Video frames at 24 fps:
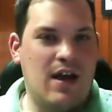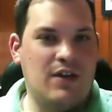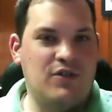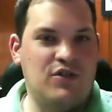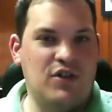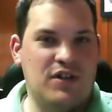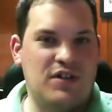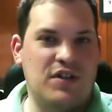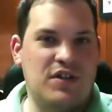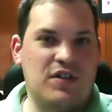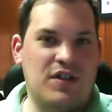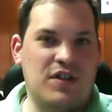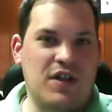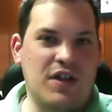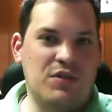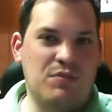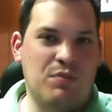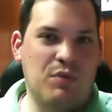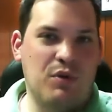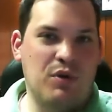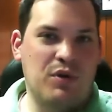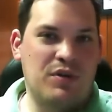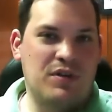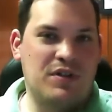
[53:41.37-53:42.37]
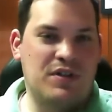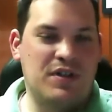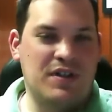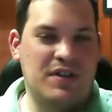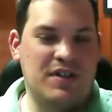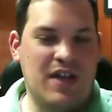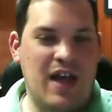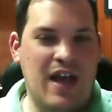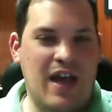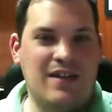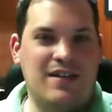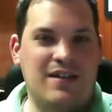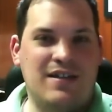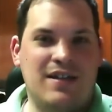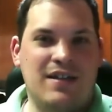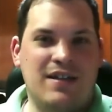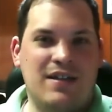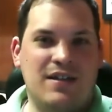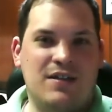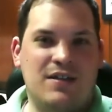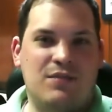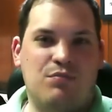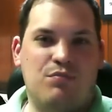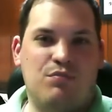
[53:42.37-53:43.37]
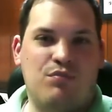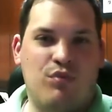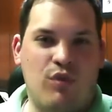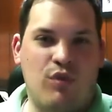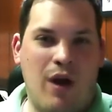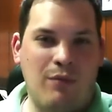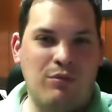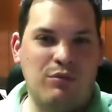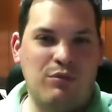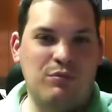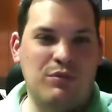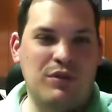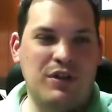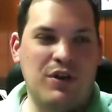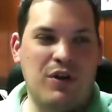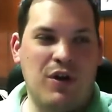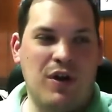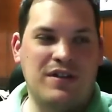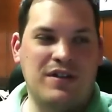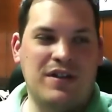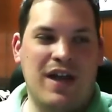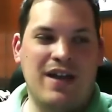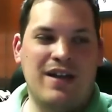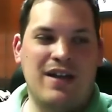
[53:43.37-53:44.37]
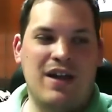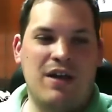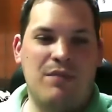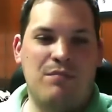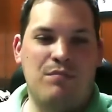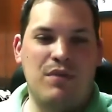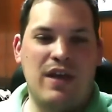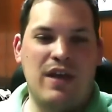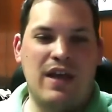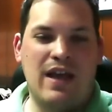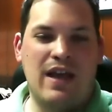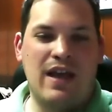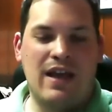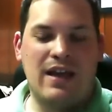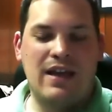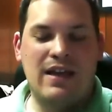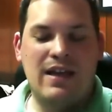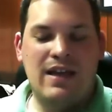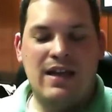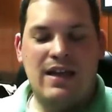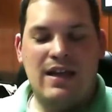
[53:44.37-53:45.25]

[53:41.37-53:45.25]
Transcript: Justice Ginsburg's dissent is probably going to end up being